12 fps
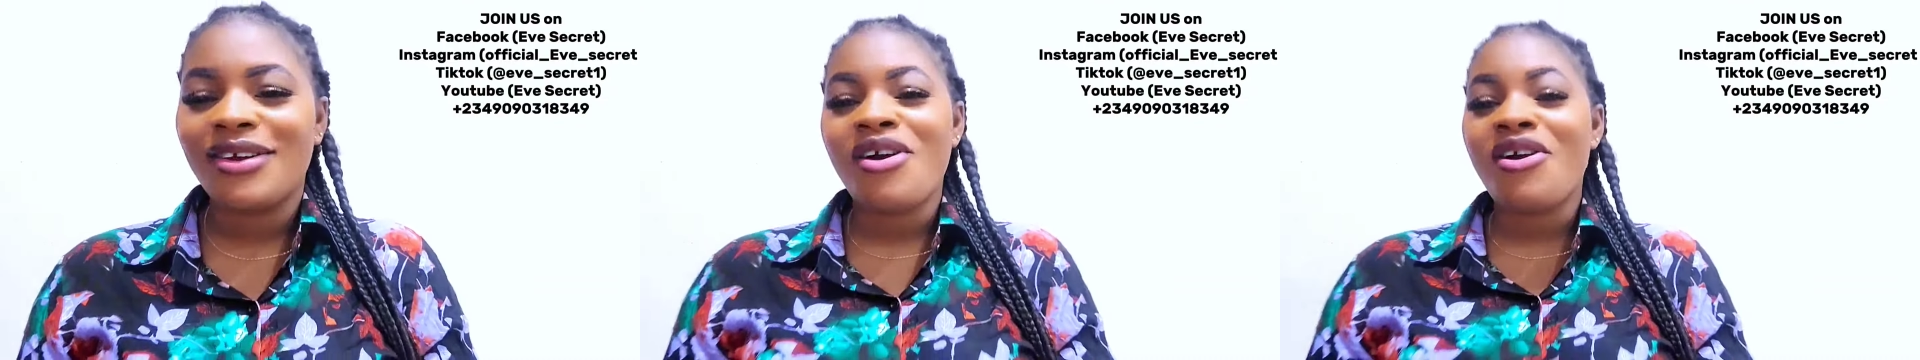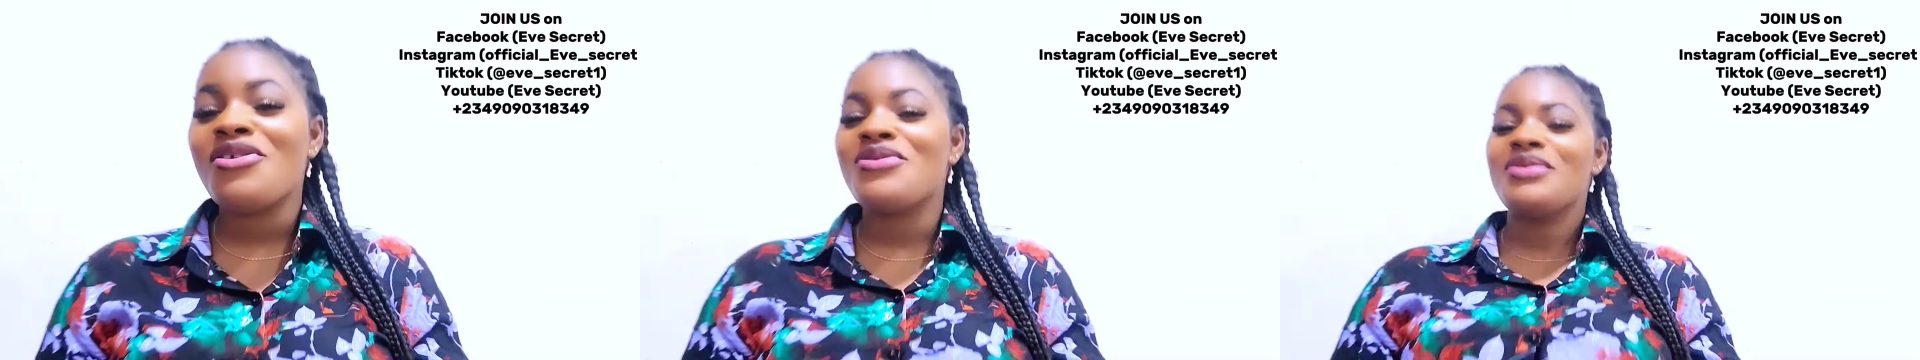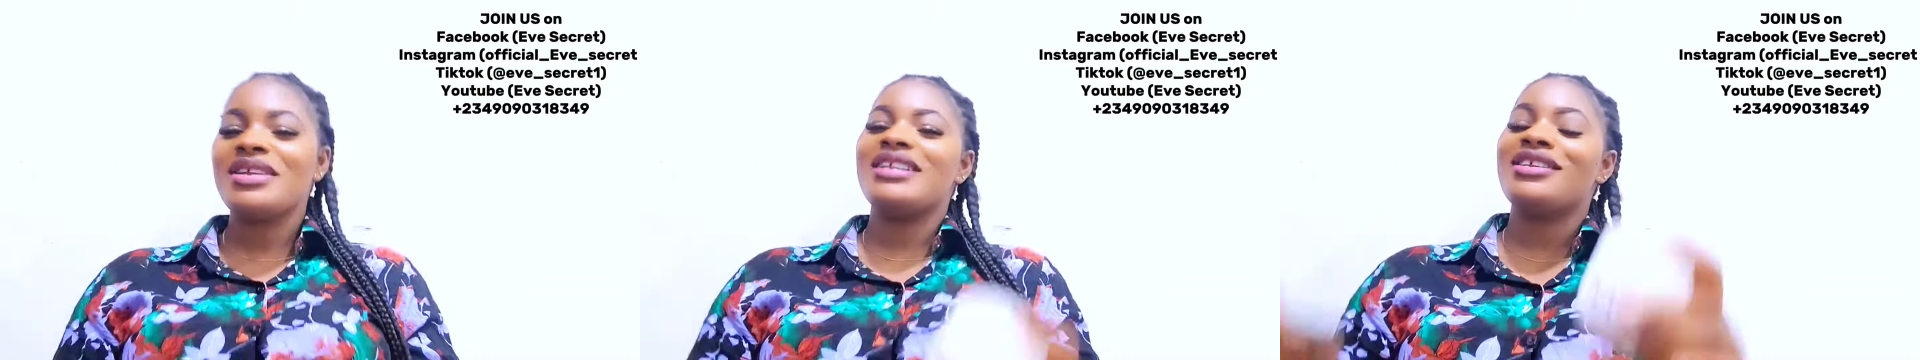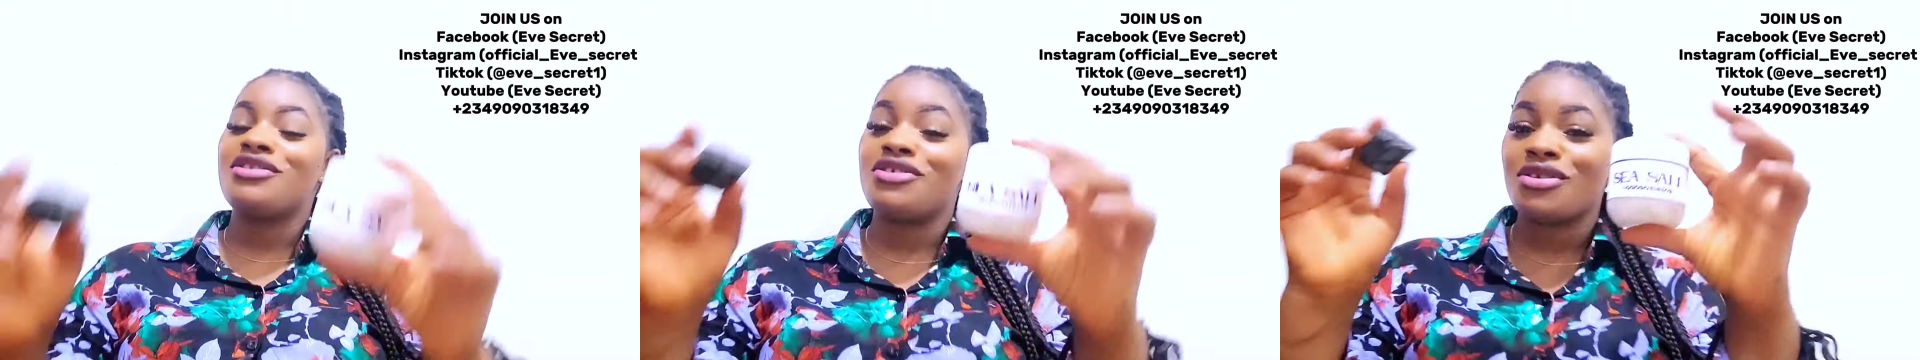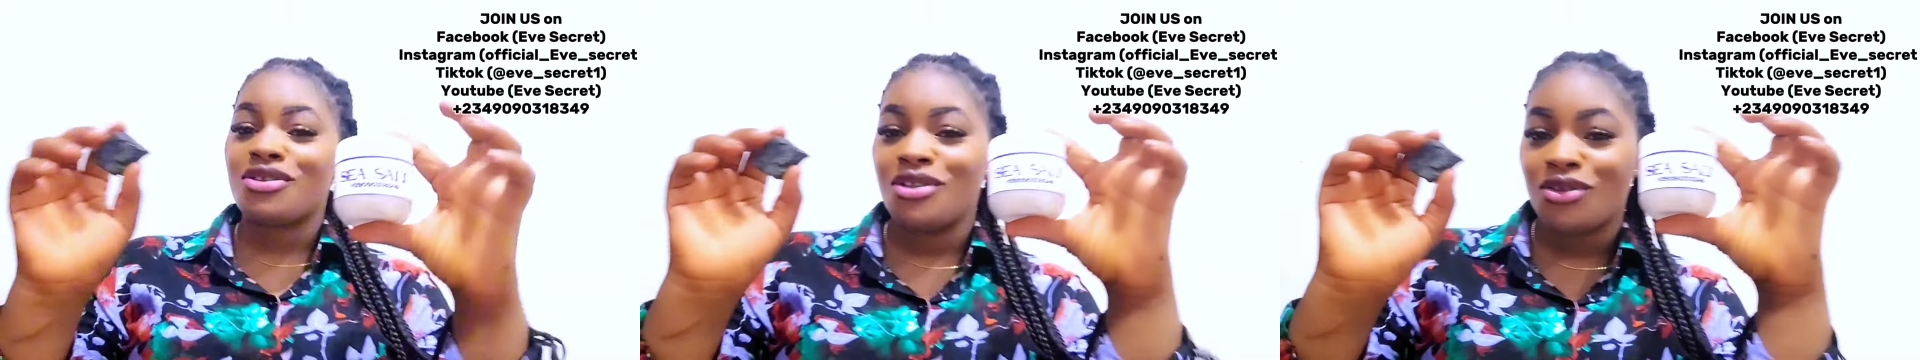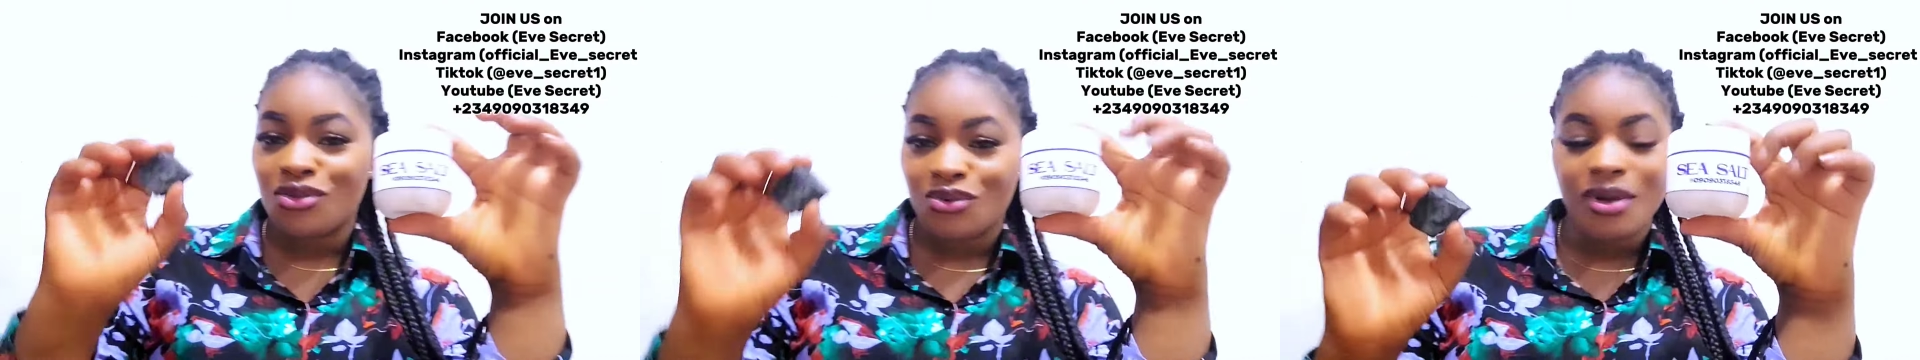all you need is just
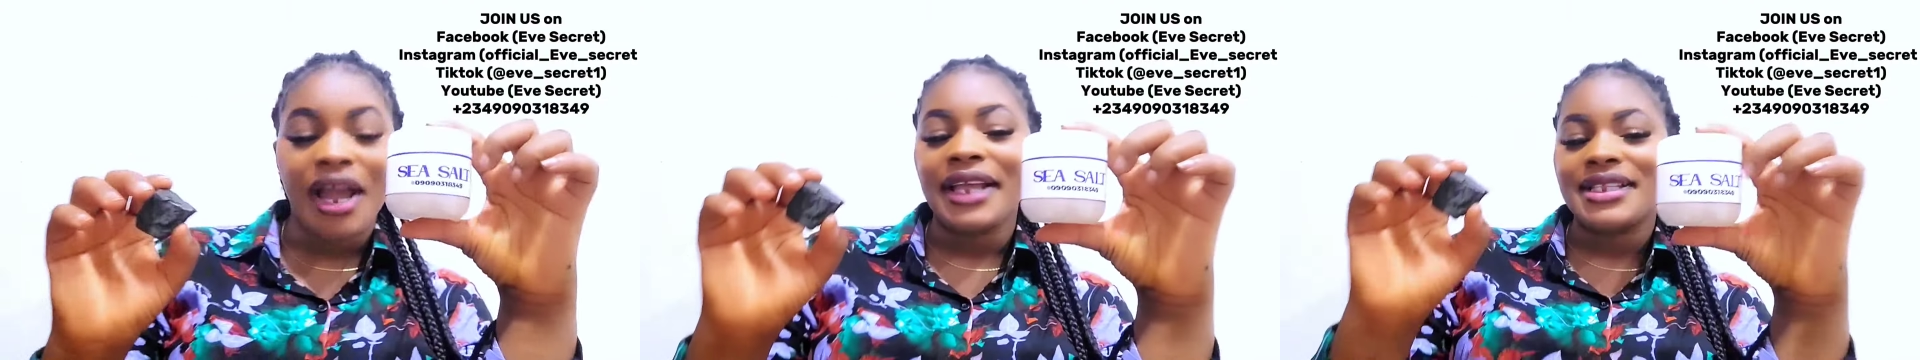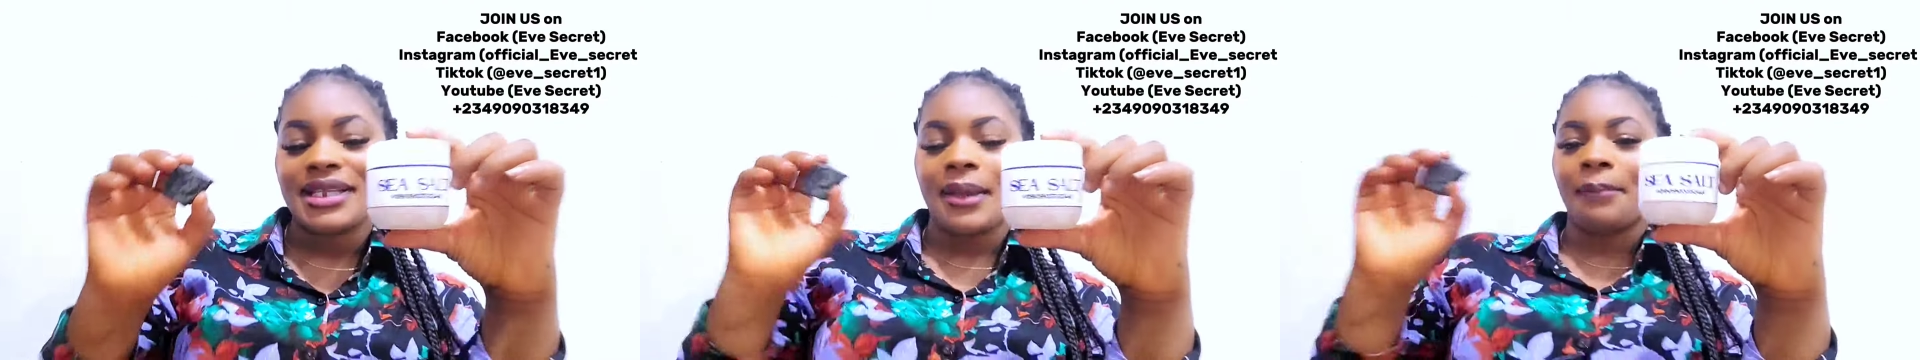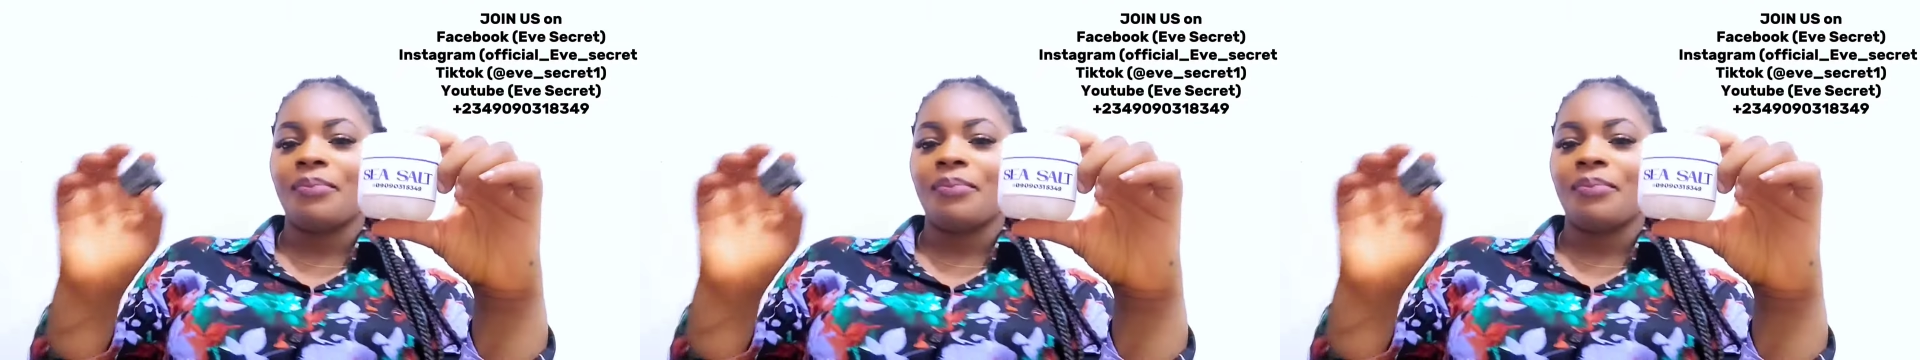these two items.